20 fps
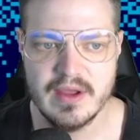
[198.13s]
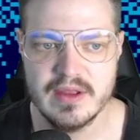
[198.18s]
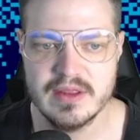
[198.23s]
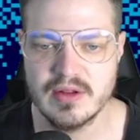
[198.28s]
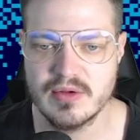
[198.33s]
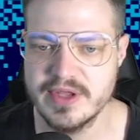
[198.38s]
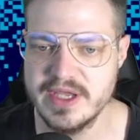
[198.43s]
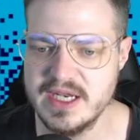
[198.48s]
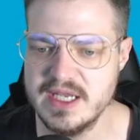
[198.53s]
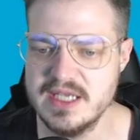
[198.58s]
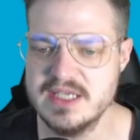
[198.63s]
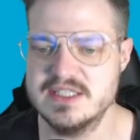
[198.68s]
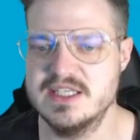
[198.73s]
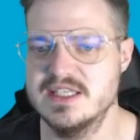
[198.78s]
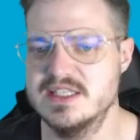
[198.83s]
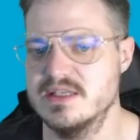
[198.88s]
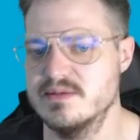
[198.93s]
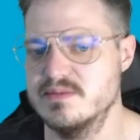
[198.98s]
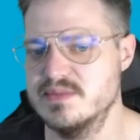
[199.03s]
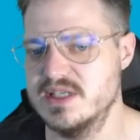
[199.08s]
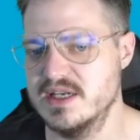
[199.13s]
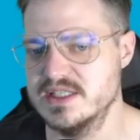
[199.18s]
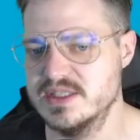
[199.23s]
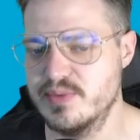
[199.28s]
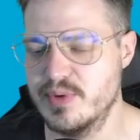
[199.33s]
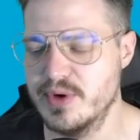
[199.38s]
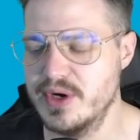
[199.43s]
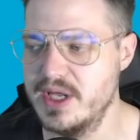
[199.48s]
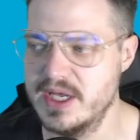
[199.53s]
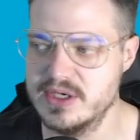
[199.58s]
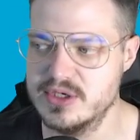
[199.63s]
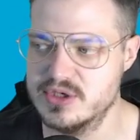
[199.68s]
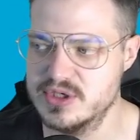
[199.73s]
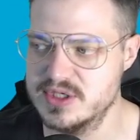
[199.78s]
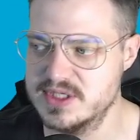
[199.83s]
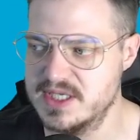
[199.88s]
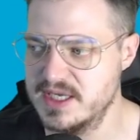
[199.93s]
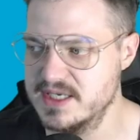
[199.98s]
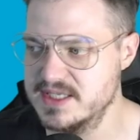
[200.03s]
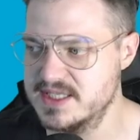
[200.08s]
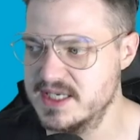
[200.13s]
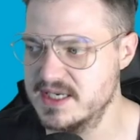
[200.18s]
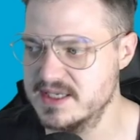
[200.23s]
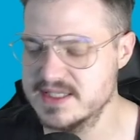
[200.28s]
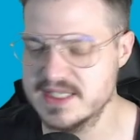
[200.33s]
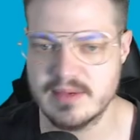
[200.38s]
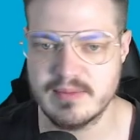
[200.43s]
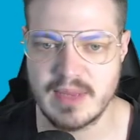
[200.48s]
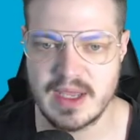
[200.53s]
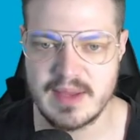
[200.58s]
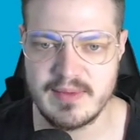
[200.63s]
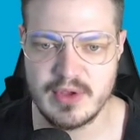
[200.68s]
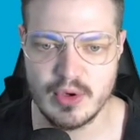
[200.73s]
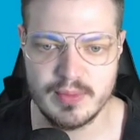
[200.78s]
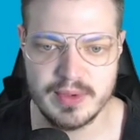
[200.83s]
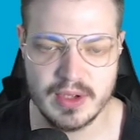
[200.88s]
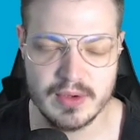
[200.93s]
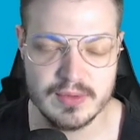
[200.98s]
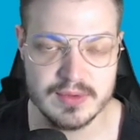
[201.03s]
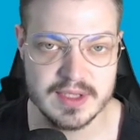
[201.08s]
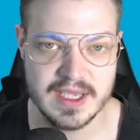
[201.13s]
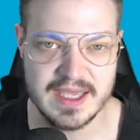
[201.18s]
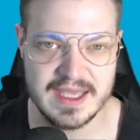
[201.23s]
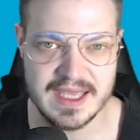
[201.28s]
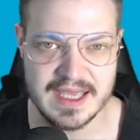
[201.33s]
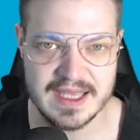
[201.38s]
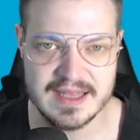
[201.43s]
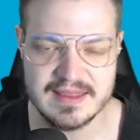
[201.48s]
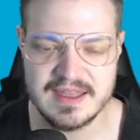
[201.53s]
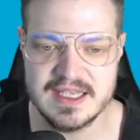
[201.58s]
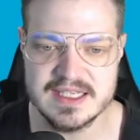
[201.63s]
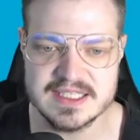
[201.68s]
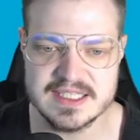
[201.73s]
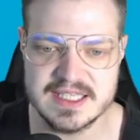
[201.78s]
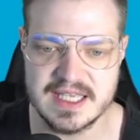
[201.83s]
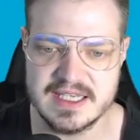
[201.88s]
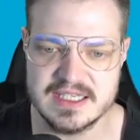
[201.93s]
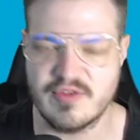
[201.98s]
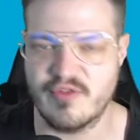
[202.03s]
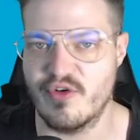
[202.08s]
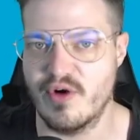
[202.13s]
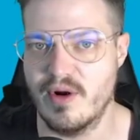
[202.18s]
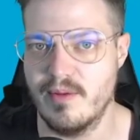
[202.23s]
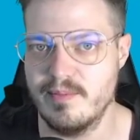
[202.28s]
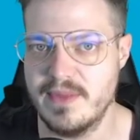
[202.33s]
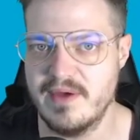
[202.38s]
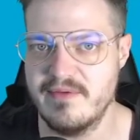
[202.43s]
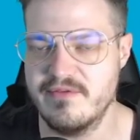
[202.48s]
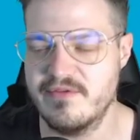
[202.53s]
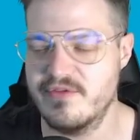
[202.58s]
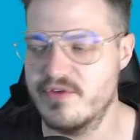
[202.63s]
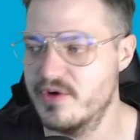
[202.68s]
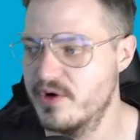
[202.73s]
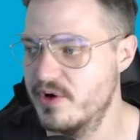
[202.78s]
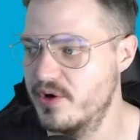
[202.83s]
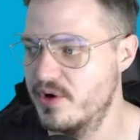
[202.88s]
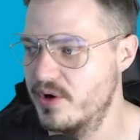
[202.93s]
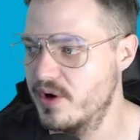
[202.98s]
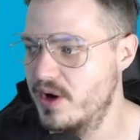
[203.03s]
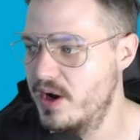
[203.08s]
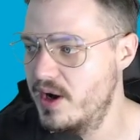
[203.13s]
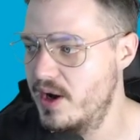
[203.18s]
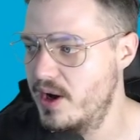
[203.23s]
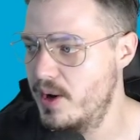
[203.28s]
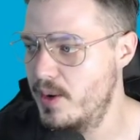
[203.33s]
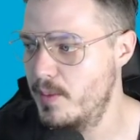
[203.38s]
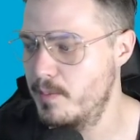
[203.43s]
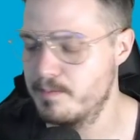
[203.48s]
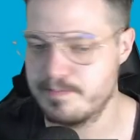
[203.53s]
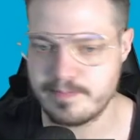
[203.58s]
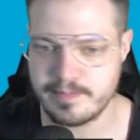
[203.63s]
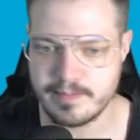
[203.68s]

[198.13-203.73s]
The lending system sounds pretty interesting. It sounds like maybe you'll be able to get these things from them for...